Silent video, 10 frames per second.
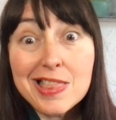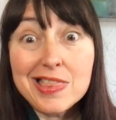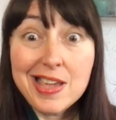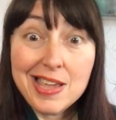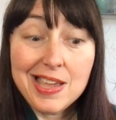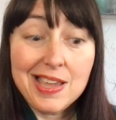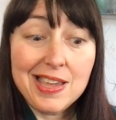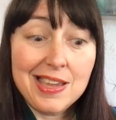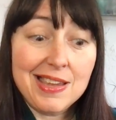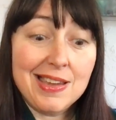
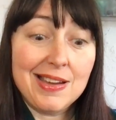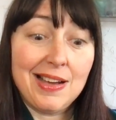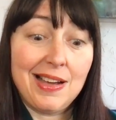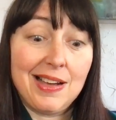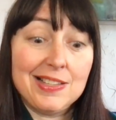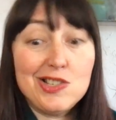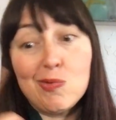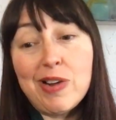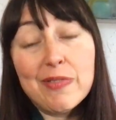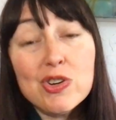they
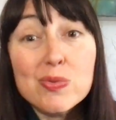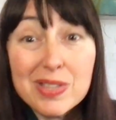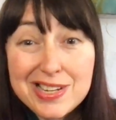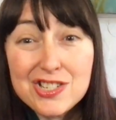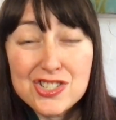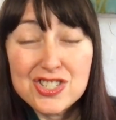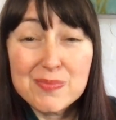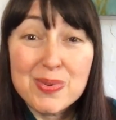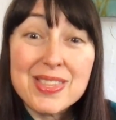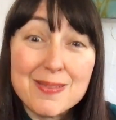don't have a good
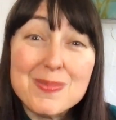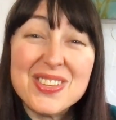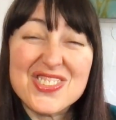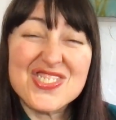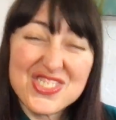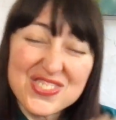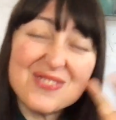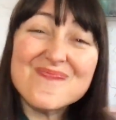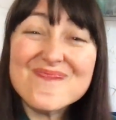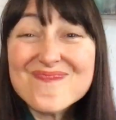relationship with their mother,
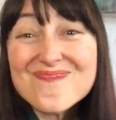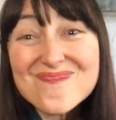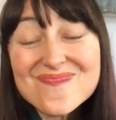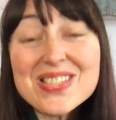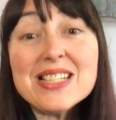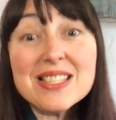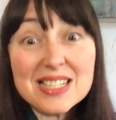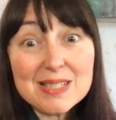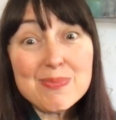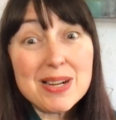so
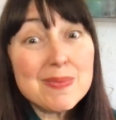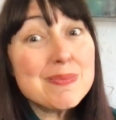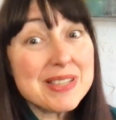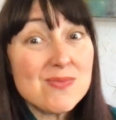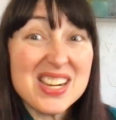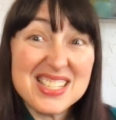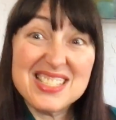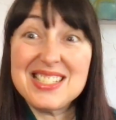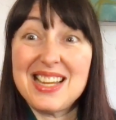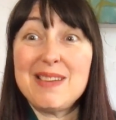that's probably why
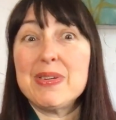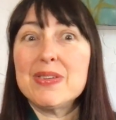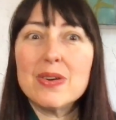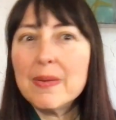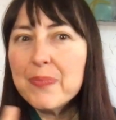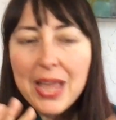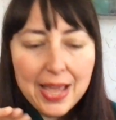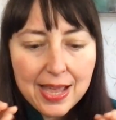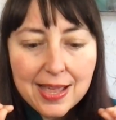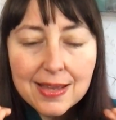this happened, or
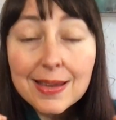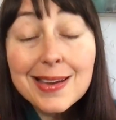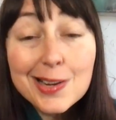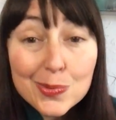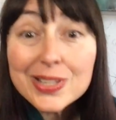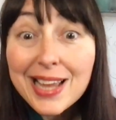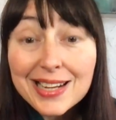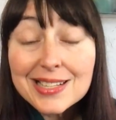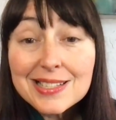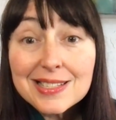You know what
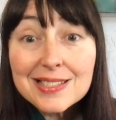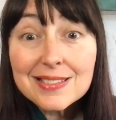that is?